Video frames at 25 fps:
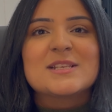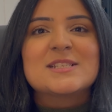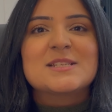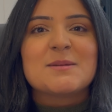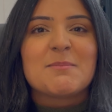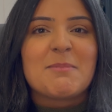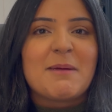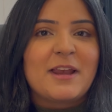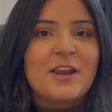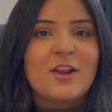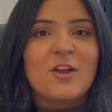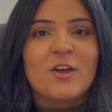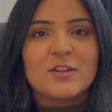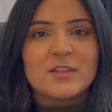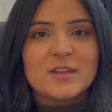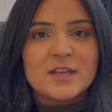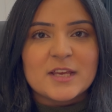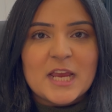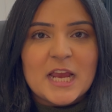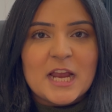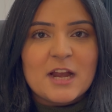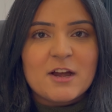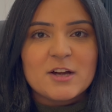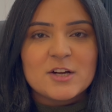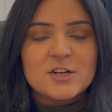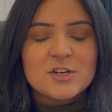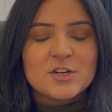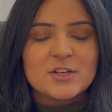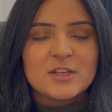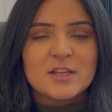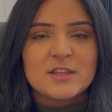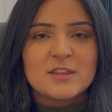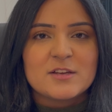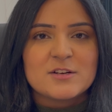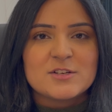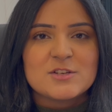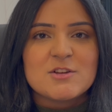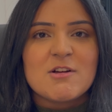depending on the character that
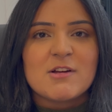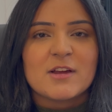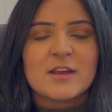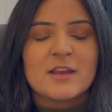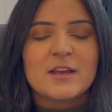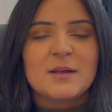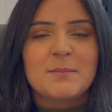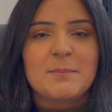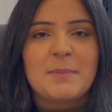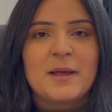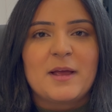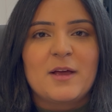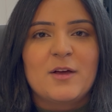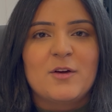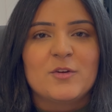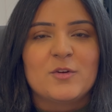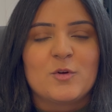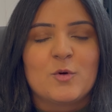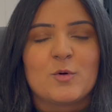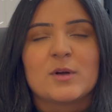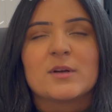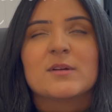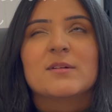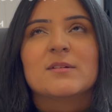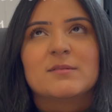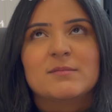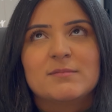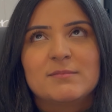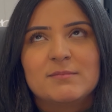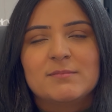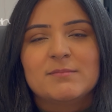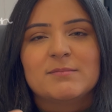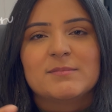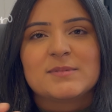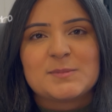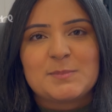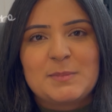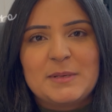they're talking about or
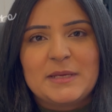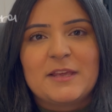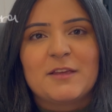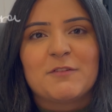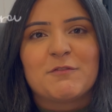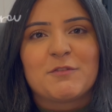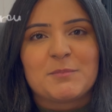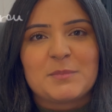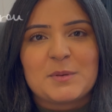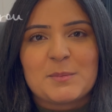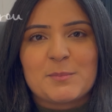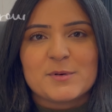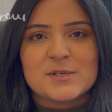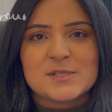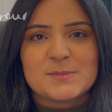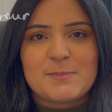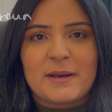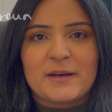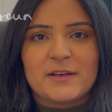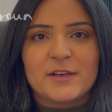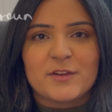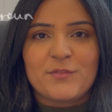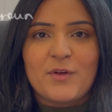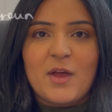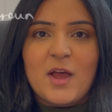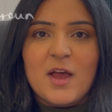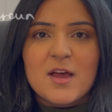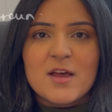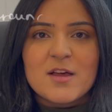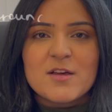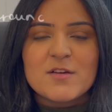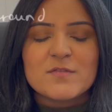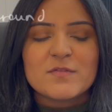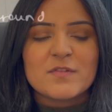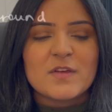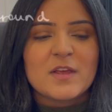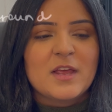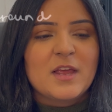speaking from the perspective of.